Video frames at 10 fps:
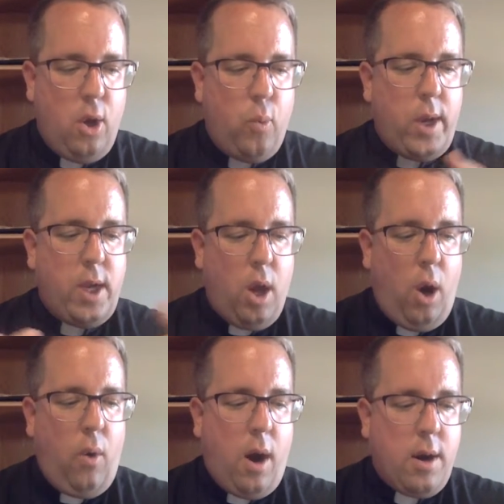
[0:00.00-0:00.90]
We
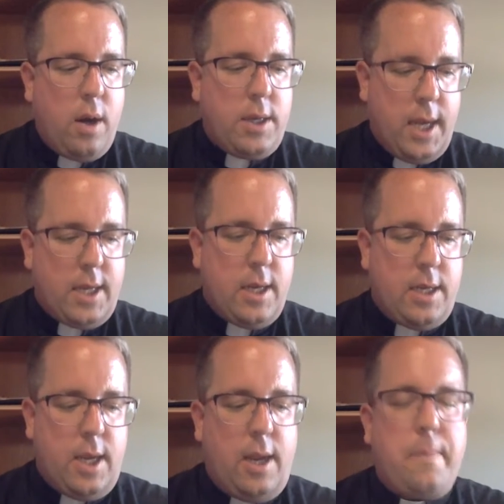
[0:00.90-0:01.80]
know our
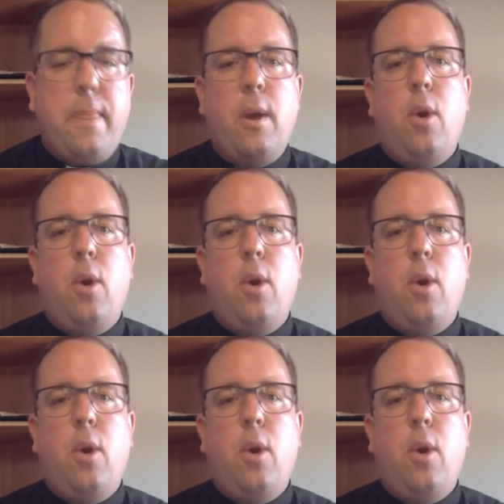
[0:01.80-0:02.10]
dignity,